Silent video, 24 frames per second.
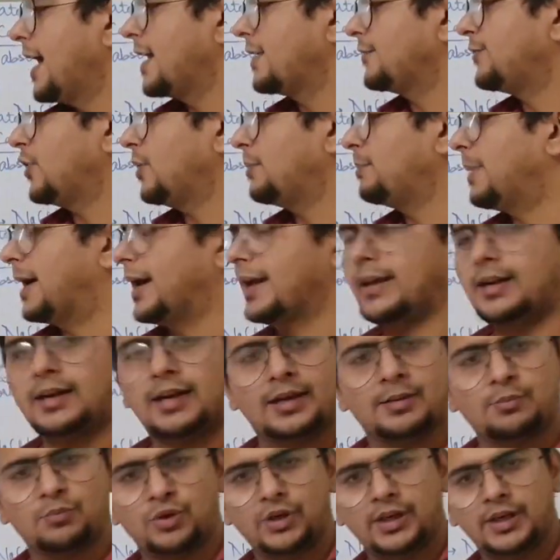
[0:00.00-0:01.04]
and form
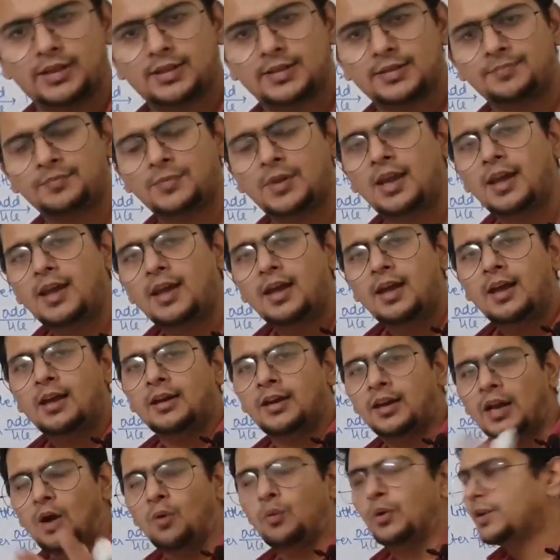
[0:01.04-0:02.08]
bicarbonate.
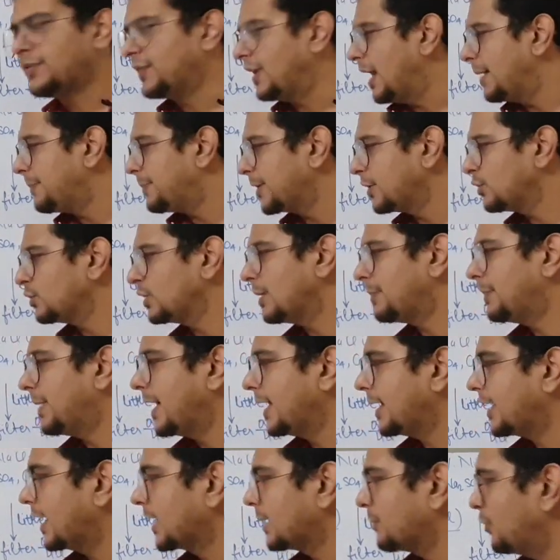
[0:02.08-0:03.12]
Now what will happen to the
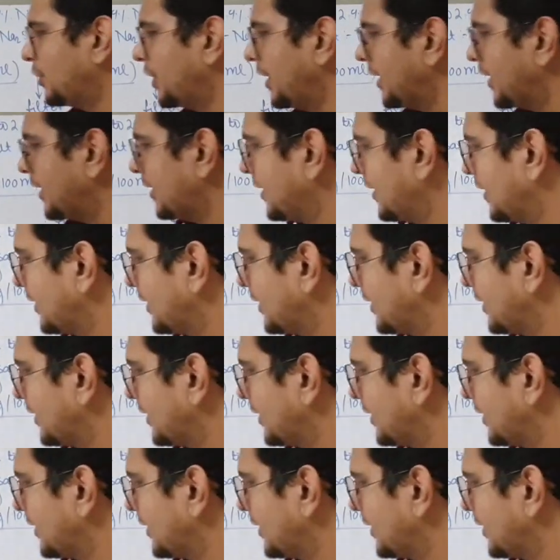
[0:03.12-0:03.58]
bicarbonate?